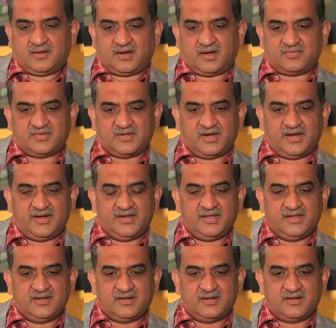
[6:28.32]
After
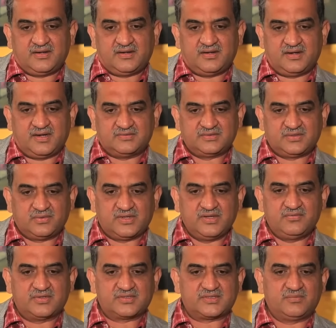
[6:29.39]
landing, I was
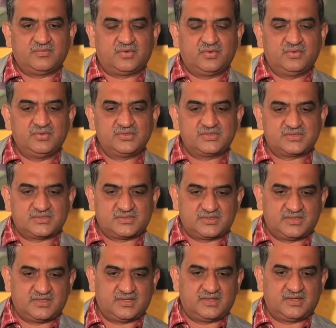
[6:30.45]
looking for some clues,
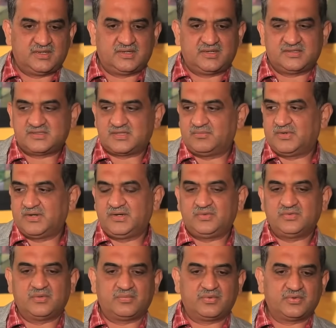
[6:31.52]
somebody
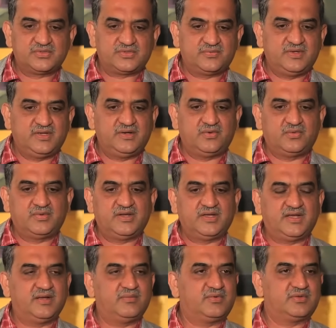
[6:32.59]
to approach me. Nobody
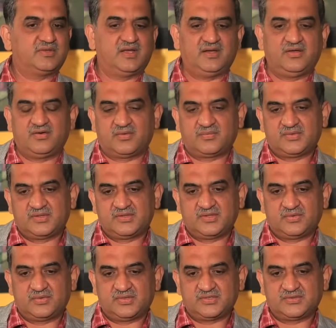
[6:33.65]
came to the helicopter. The
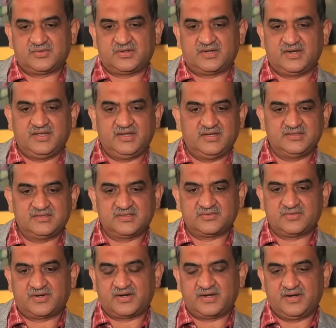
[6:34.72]
rotors were running, engines
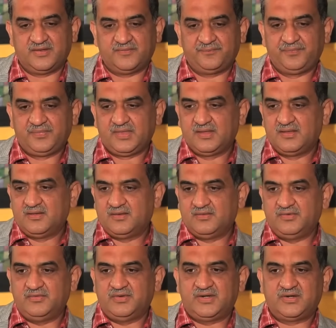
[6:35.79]
were running.
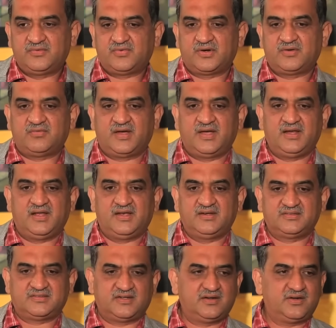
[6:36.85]
We waited for a while. I
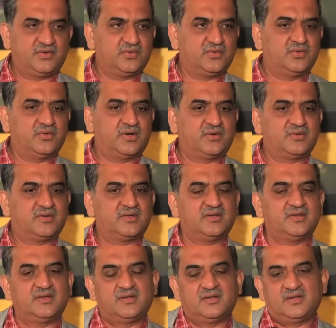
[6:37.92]
decided to go out
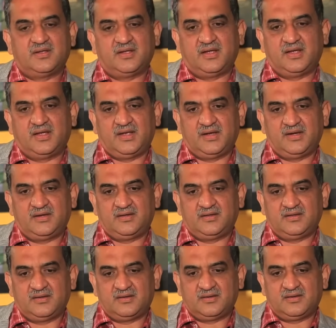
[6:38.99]
and
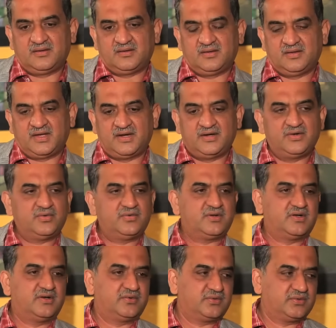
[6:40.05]
handed over
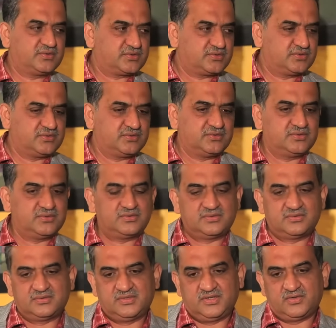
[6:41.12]
controls to
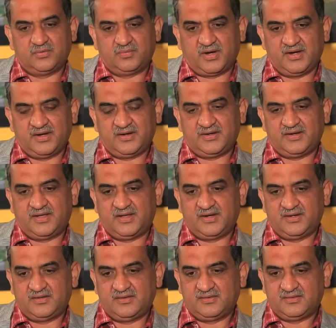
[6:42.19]
the co-pilot
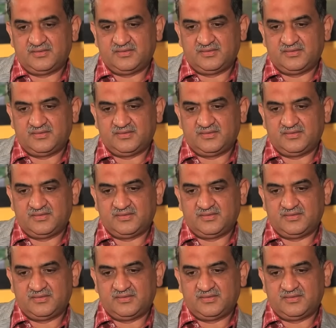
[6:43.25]
and